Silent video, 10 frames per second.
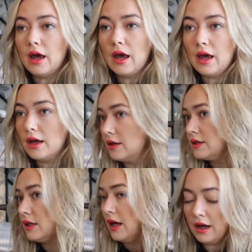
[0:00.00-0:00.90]
And
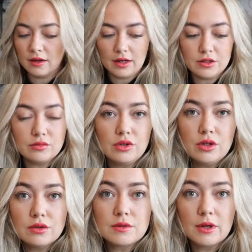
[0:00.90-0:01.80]
yeah, I don't
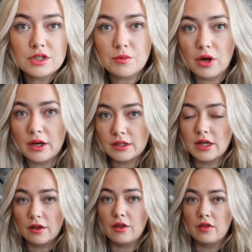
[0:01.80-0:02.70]
use much product
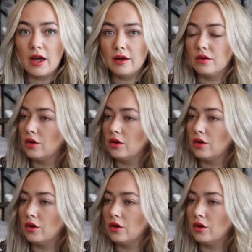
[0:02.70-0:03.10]
other than that.